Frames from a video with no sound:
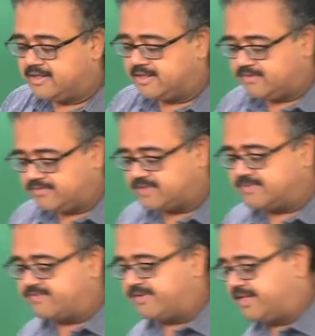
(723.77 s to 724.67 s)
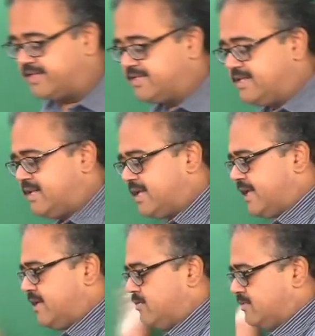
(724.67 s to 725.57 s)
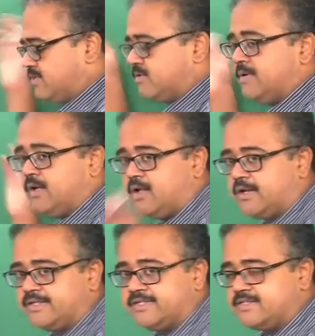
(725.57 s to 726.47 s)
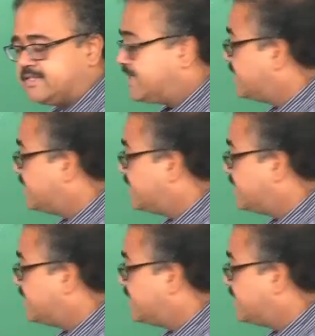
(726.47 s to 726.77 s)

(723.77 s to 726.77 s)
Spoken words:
This for a specific region, and I can do this over all regions, and that